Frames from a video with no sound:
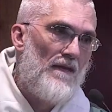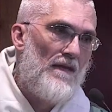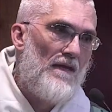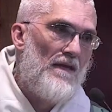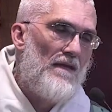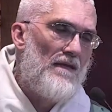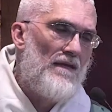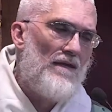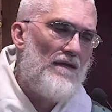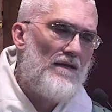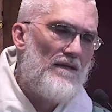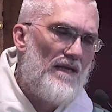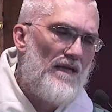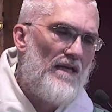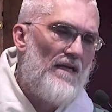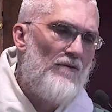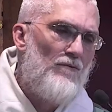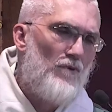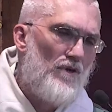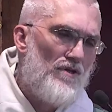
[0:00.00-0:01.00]
That Our
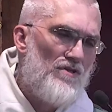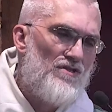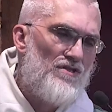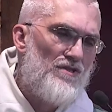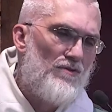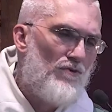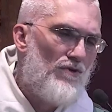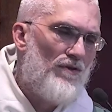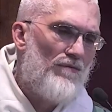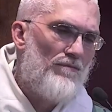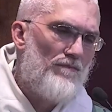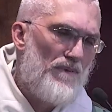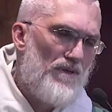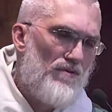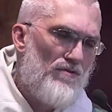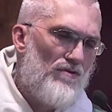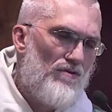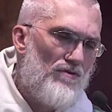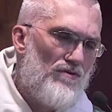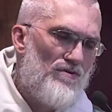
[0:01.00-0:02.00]
Lady wants to work
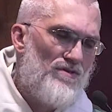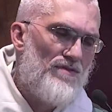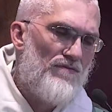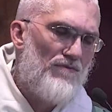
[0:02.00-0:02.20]
miracles